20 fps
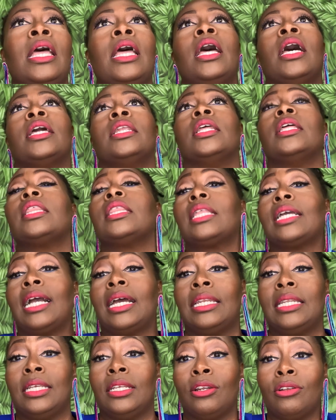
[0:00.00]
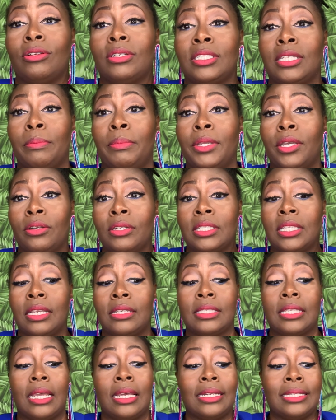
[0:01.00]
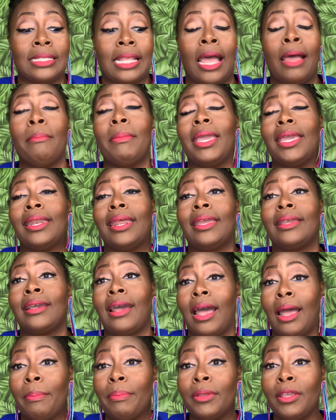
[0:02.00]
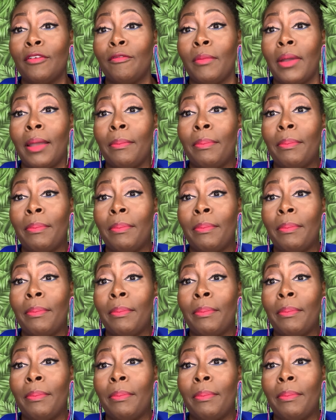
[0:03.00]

Another thing I did to be on the safe side is I made a copy of my